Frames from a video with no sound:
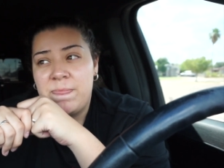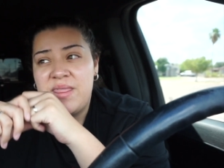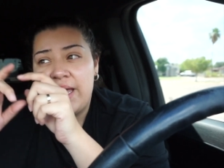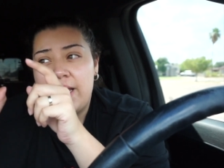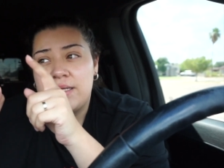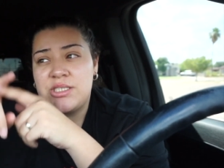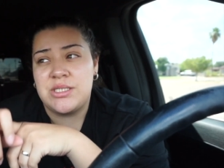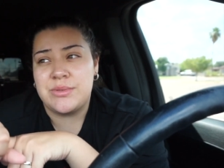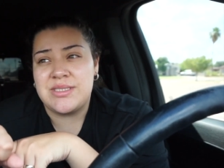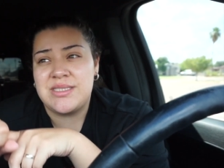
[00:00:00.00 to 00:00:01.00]
that
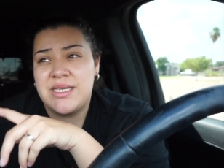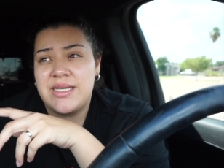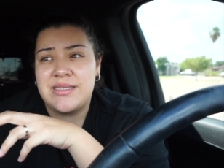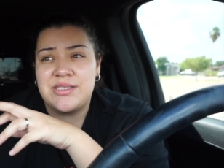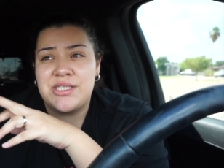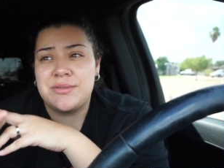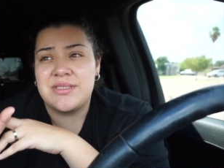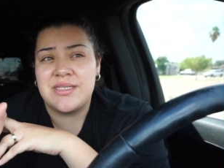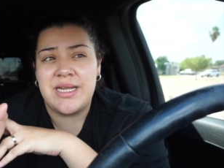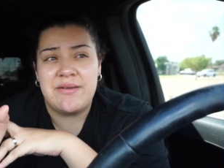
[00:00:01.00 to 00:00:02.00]
she was sick, that she was
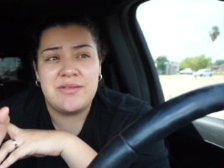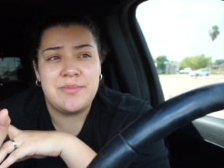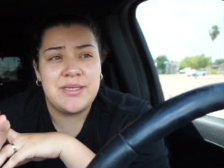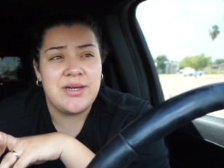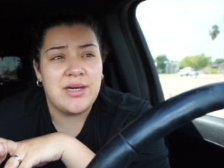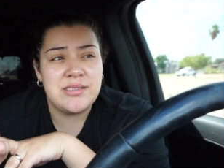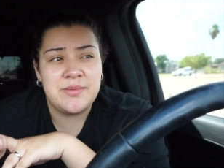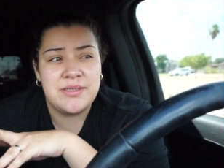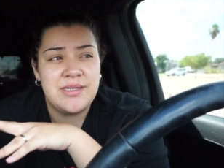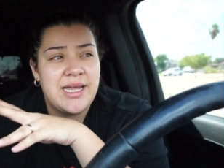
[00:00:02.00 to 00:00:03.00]
gonna have to be
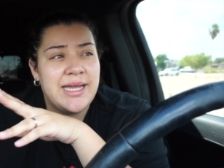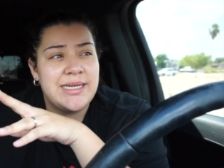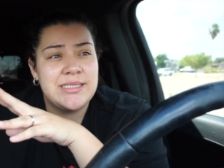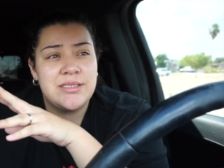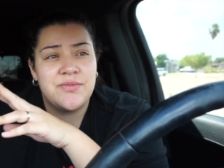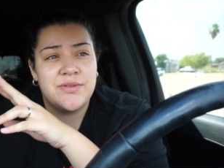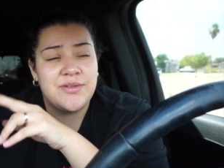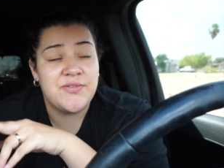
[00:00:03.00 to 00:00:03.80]
hospitalized for the